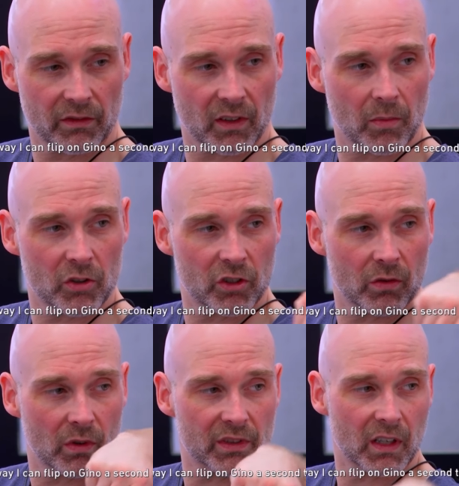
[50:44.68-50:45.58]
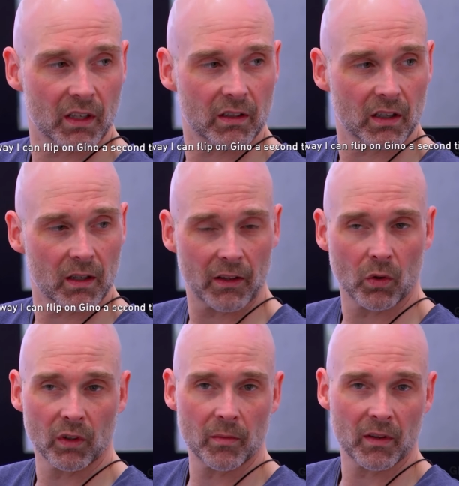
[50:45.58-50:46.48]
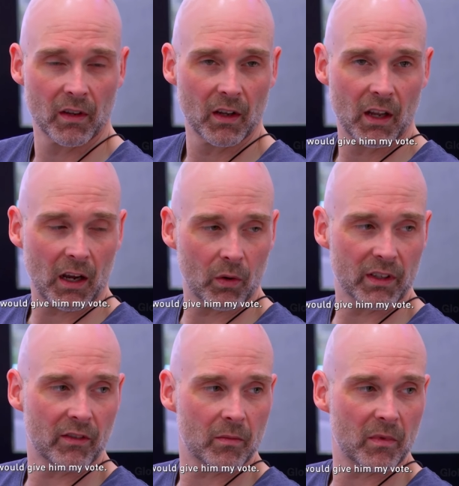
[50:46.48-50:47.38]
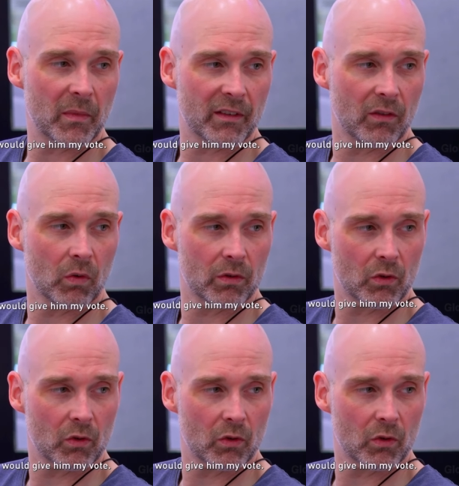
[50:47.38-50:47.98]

sleep on Gina a second time. I told him I would give him my vote.